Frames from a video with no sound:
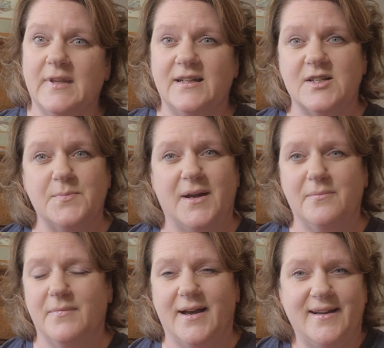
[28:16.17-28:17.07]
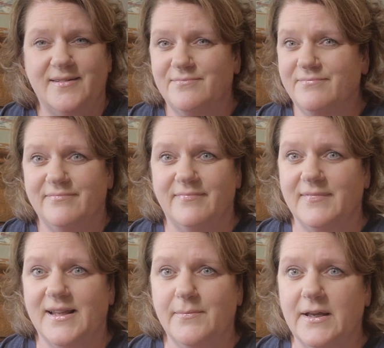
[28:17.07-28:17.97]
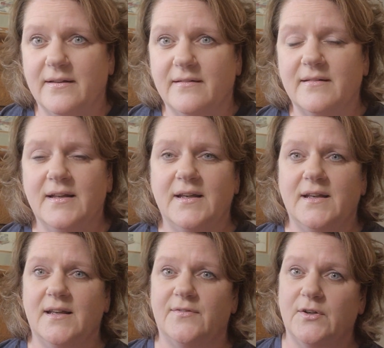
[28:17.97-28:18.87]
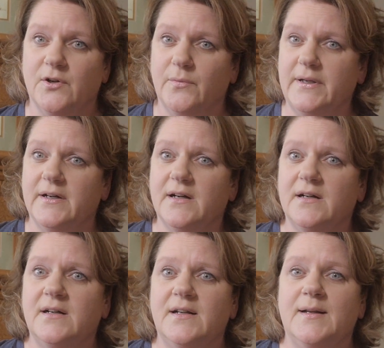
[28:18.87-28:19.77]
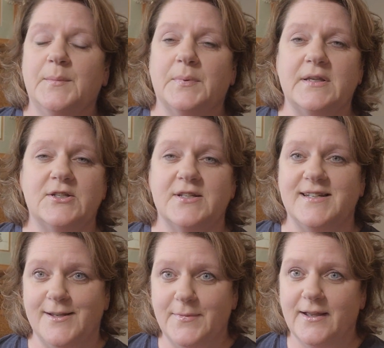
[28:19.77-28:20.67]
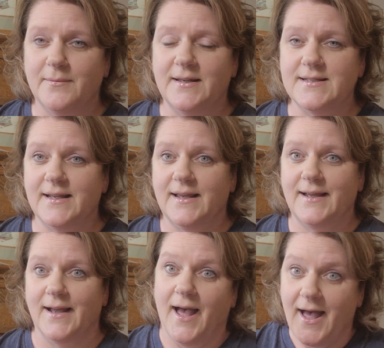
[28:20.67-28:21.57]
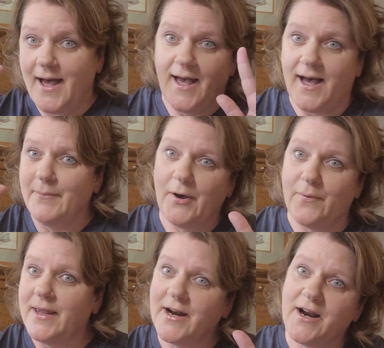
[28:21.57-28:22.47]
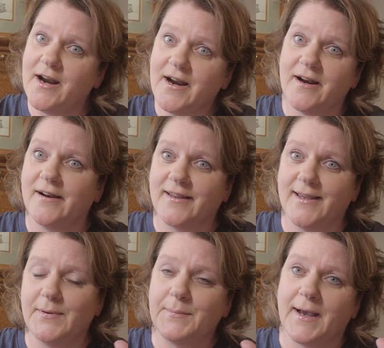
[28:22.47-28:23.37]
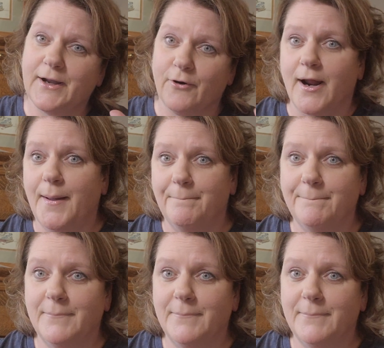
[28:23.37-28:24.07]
Just my email. If you're a winner, please just email me and say, I'm a winner, give me my crap.